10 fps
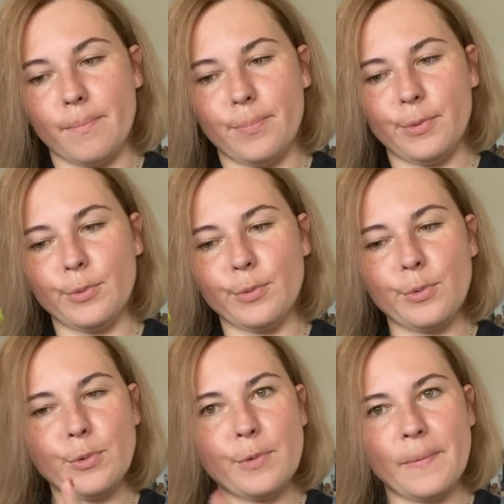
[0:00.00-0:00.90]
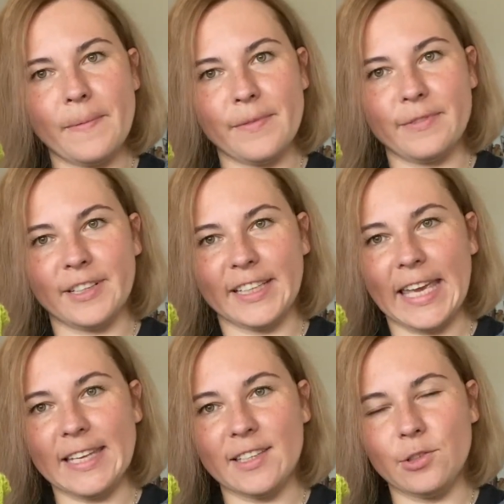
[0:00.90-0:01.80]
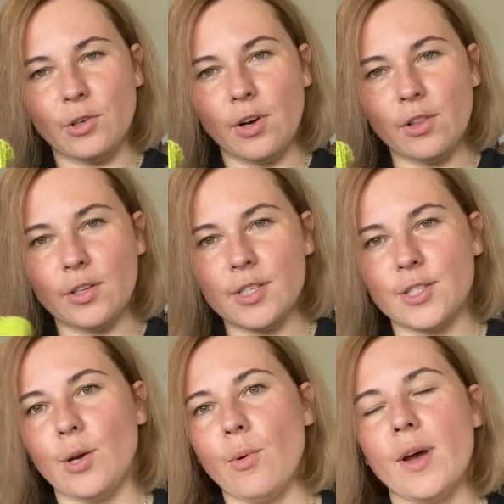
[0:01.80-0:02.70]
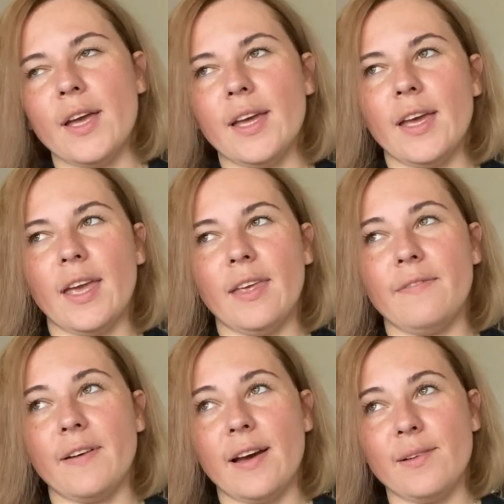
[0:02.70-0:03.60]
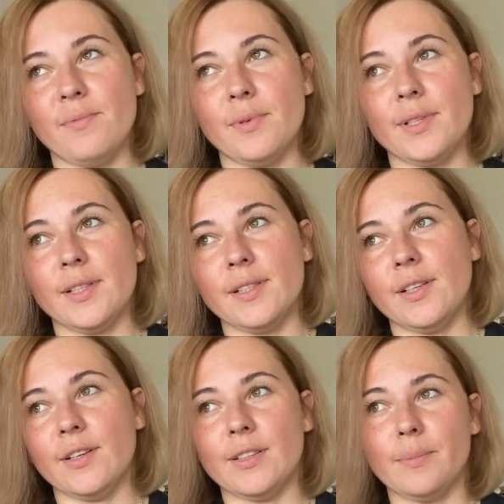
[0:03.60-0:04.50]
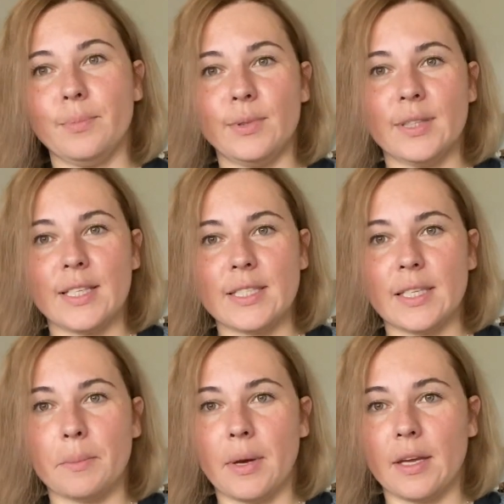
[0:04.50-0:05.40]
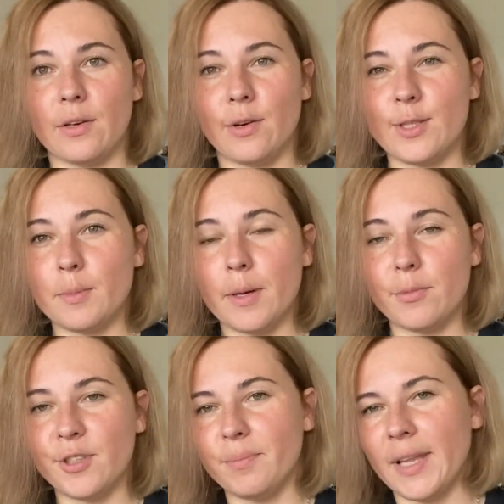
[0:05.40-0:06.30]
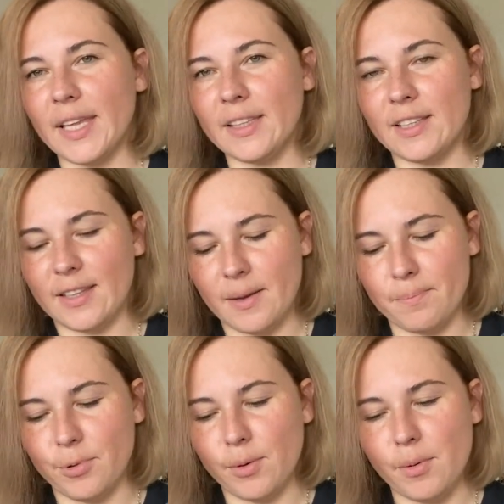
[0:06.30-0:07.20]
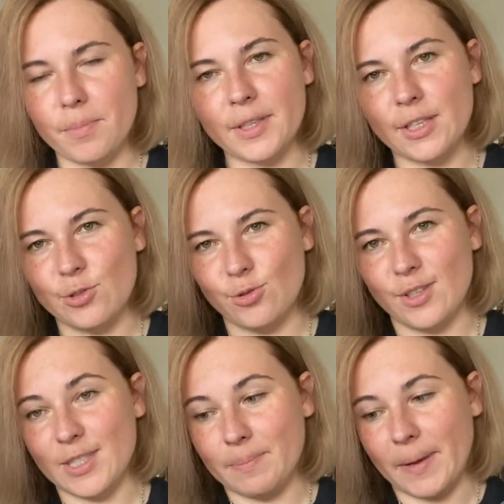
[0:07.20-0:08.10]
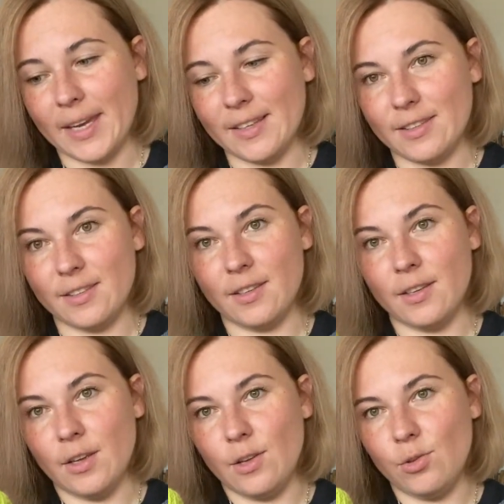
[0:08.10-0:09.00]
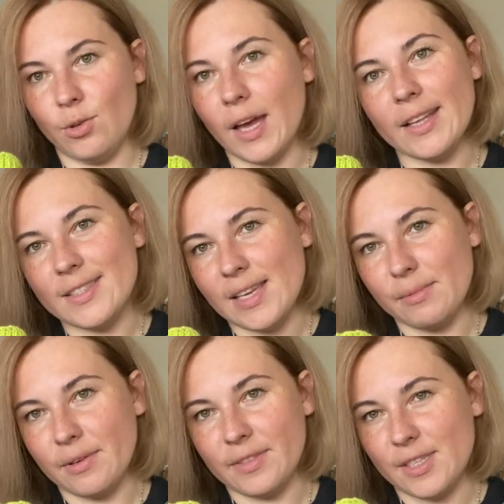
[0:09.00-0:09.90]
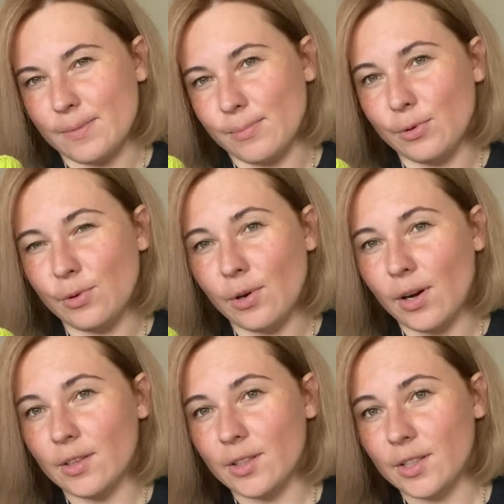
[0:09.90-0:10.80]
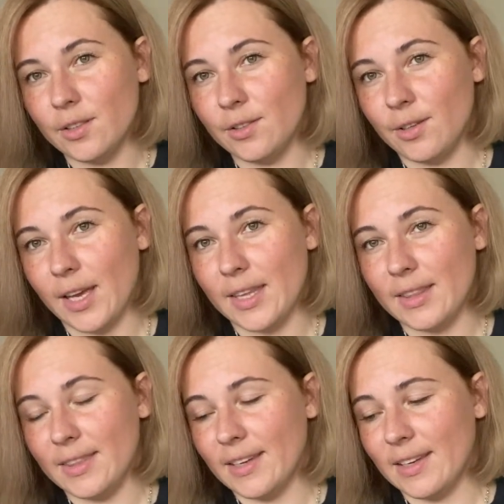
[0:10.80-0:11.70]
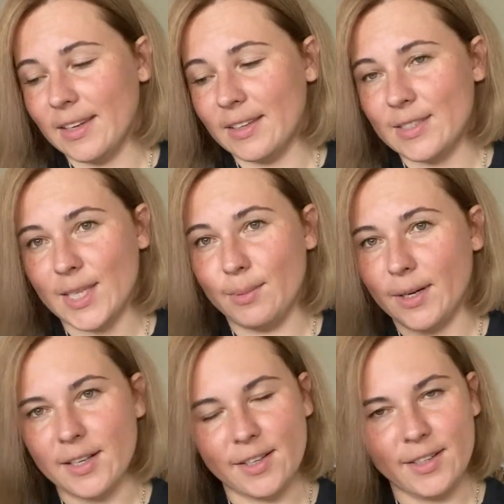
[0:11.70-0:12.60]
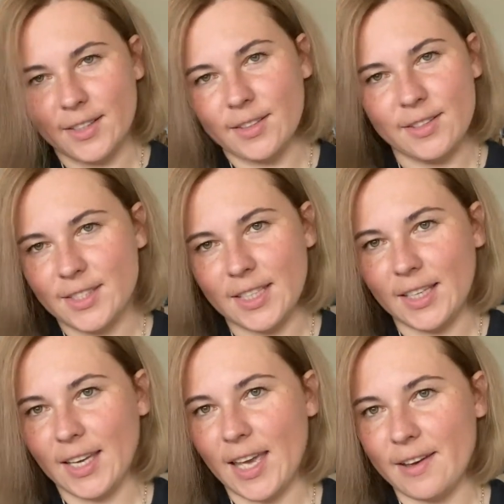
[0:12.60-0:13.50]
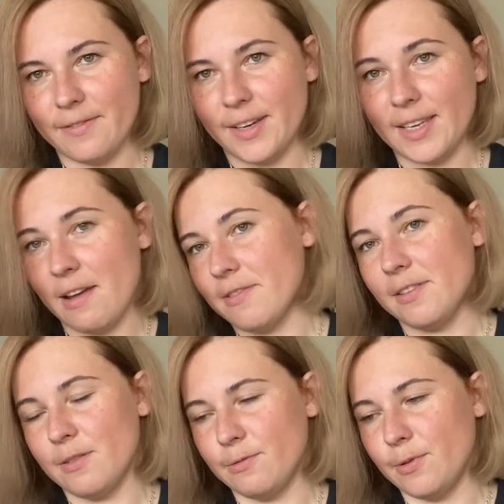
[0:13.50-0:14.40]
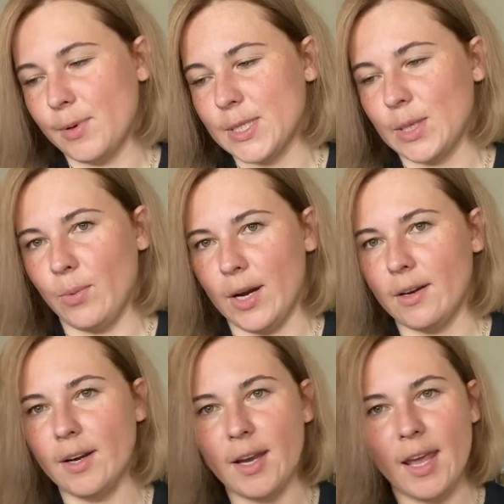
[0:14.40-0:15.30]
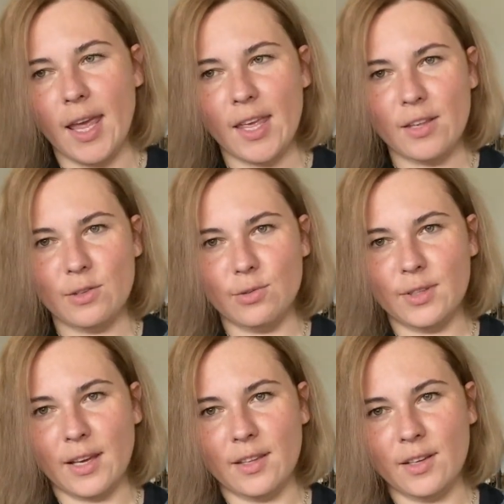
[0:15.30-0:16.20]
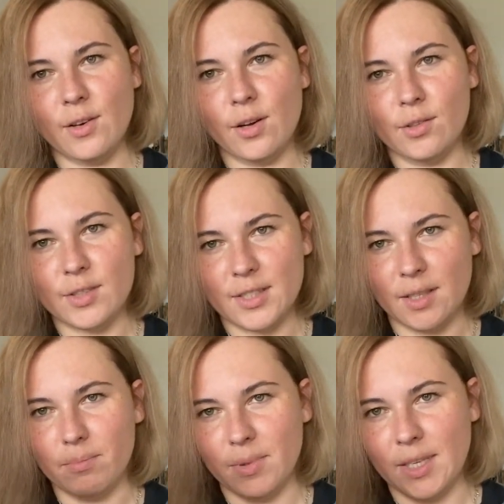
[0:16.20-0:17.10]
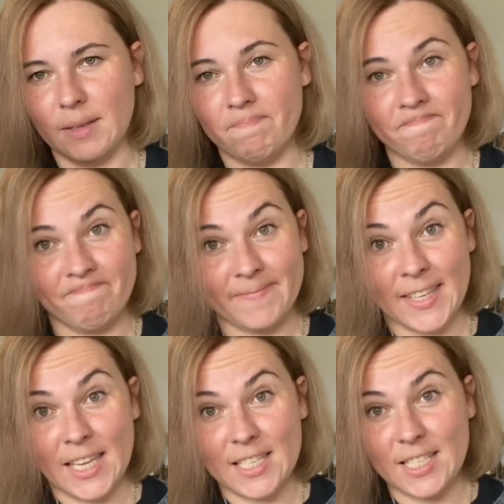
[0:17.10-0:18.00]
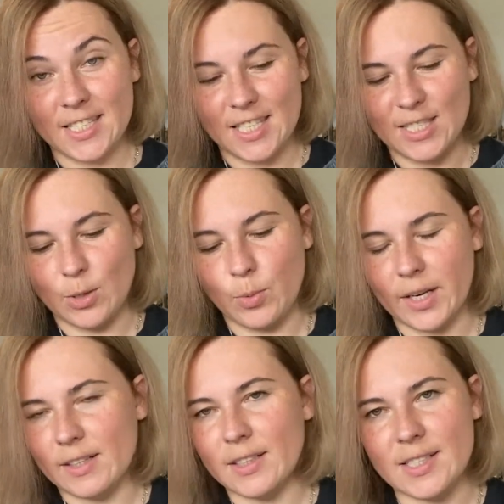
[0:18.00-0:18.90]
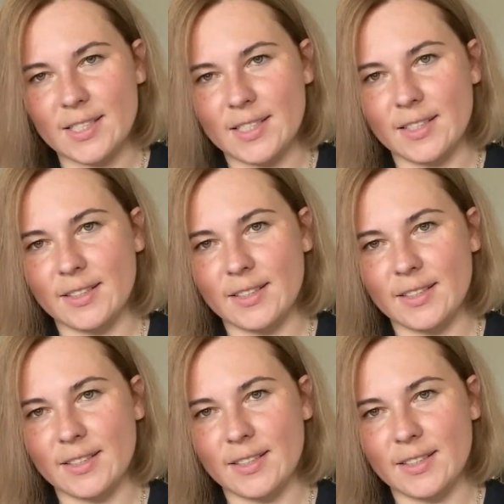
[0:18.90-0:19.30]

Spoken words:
blue variegated color. So if I will gonna put this in my cozy memory blanket, I probably should expect to add some of this blue color to end the square. I don't think I have enough even for one square, and two another colors can be just squares